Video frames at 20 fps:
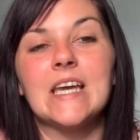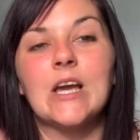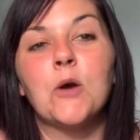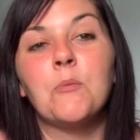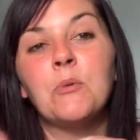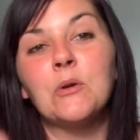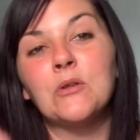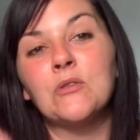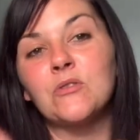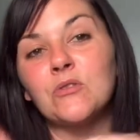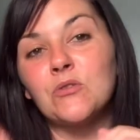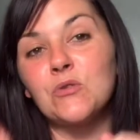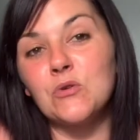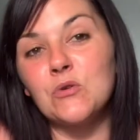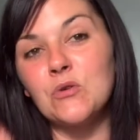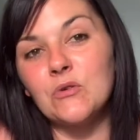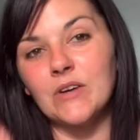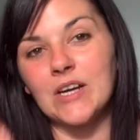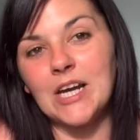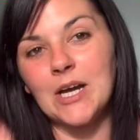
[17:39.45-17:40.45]
I put a
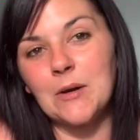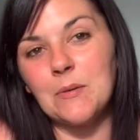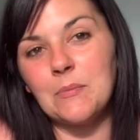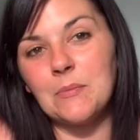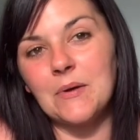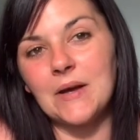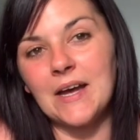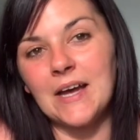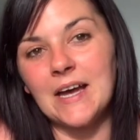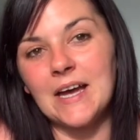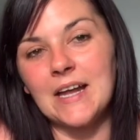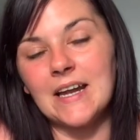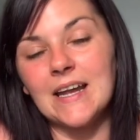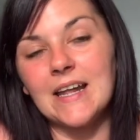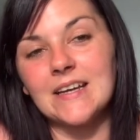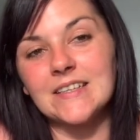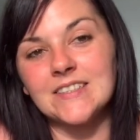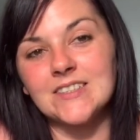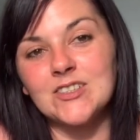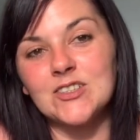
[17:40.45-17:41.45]
story up
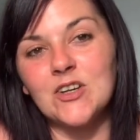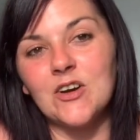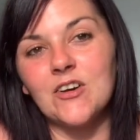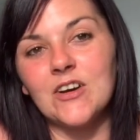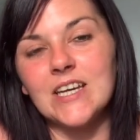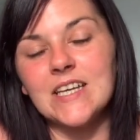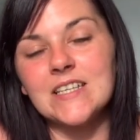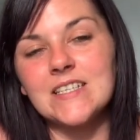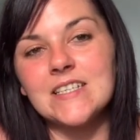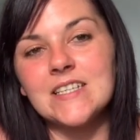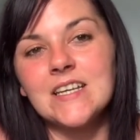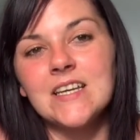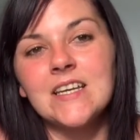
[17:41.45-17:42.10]
last night.